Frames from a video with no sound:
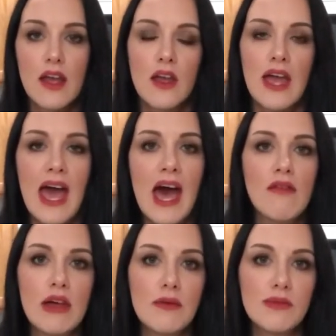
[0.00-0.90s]
have
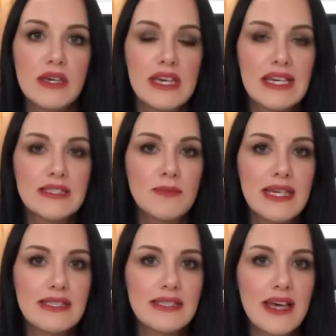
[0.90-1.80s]
Amelia's
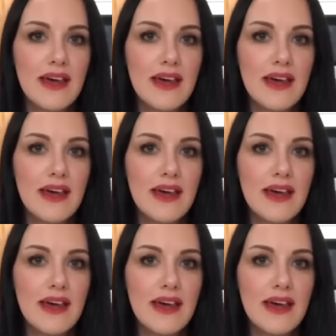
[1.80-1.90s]
pizza